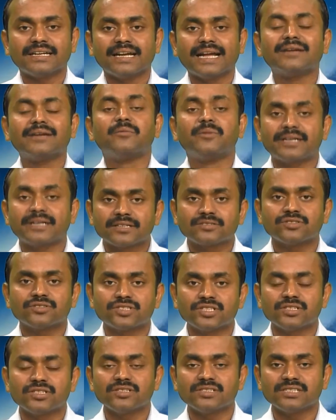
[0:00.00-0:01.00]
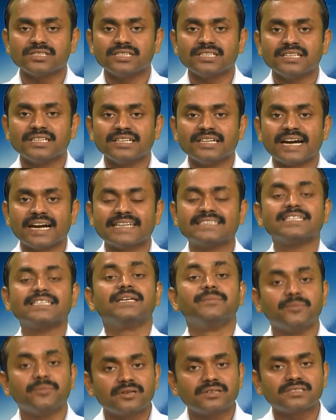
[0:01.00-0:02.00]
environmental sociology has
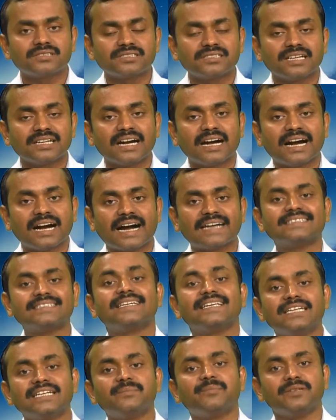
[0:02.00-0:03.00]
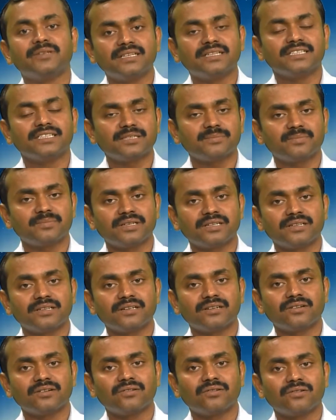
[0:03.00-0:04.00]
emerged as an independent discipline
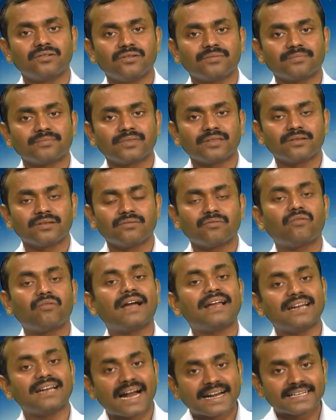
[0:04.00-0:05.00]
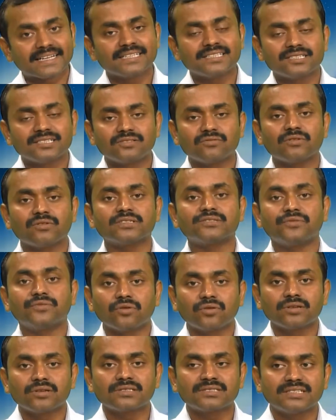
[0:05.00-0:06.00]
while attention was
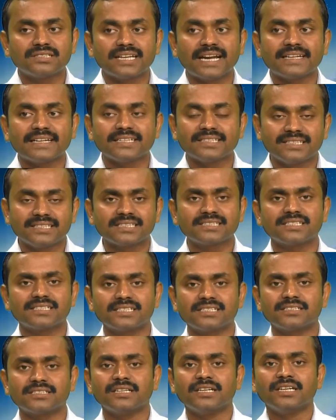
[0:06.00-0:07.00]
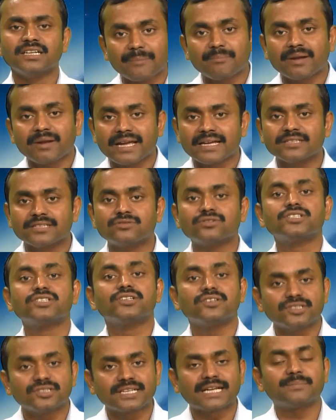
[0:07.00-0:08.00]
focused in 1960s in applying
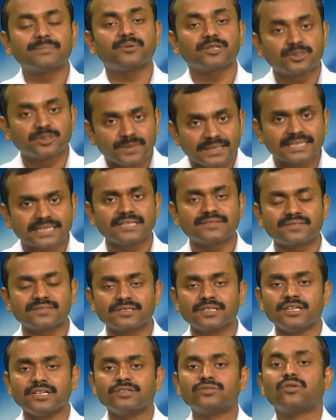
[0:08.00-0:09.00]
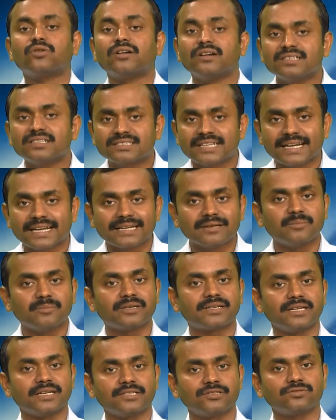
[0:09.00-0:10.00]
sociological perspectives to understand
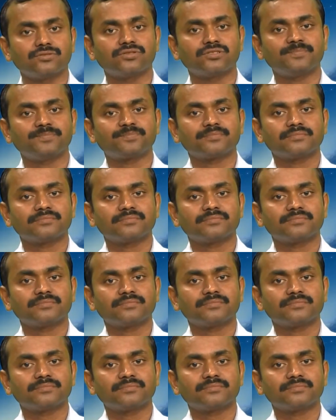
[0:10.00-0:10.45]
environmental issues,